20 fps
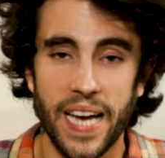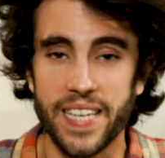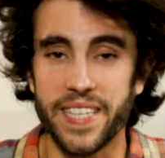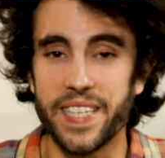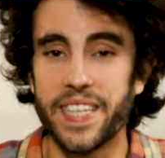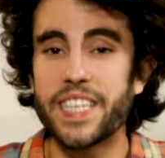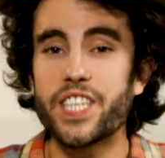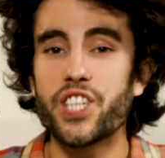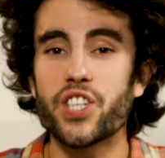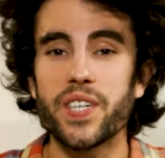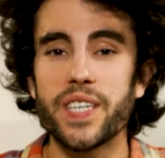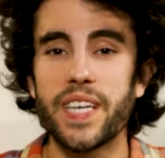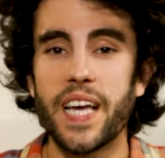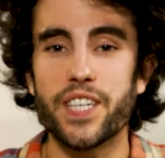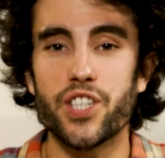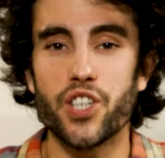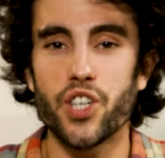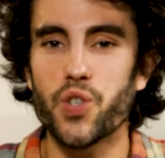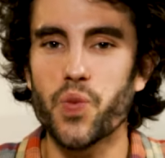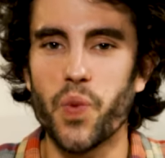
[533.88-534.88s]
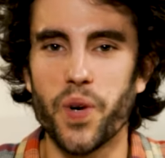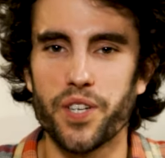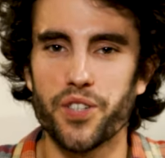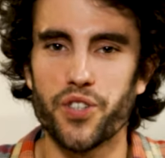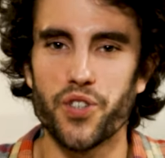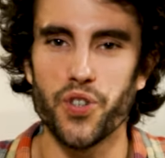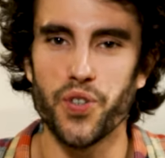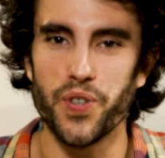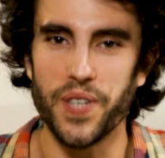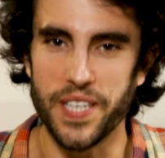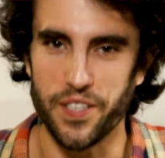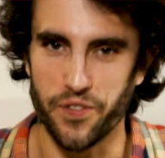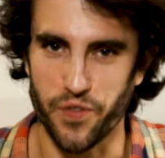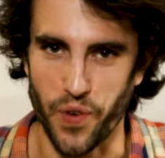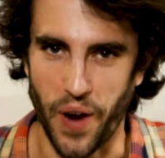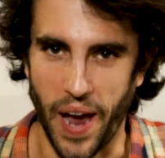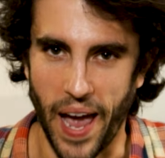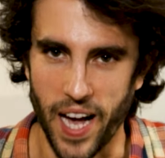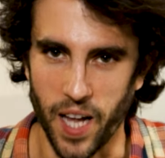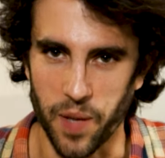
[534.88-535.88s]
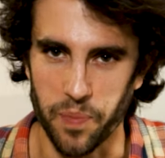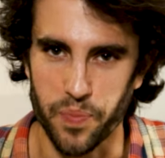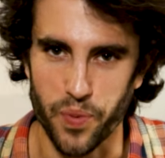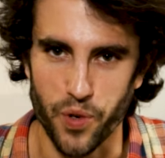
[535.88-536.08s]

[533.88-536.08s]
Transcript: And initially, I just wanted to do this for health